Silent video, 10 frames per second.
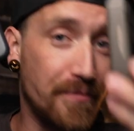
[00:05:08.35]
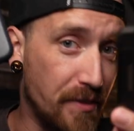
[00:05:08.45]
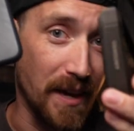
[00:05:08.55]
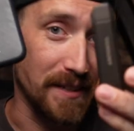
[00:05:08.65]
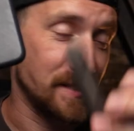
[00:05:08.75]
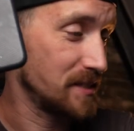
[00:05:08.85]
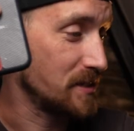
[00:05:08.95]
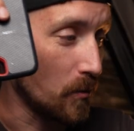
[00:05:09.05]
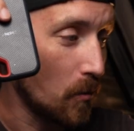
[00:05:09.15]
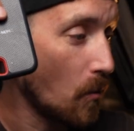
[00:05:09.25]

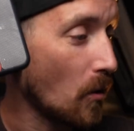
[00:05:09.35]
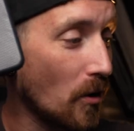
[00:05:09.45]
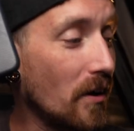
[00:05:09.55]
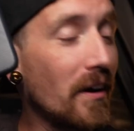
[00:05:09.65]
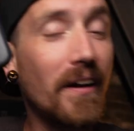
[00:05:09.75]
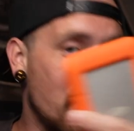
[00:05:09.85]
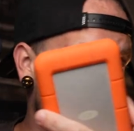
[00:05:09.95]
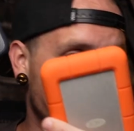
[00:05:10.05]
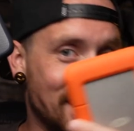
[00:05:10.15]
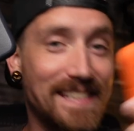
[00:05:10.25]
this, or
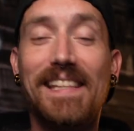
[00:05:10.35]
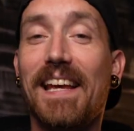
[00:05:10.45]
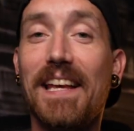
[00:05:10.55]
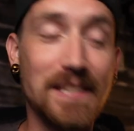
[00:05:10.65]
this.